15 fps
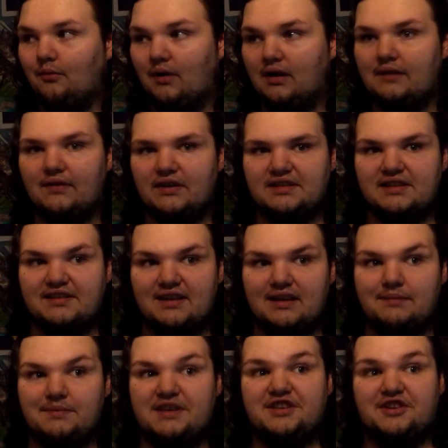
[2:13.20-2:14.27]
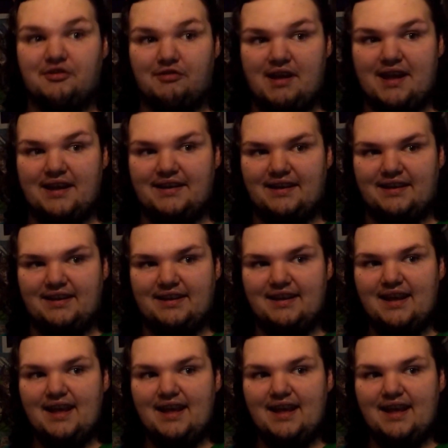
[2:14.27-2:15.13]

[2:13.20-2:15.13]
one of us is gonna be stranded.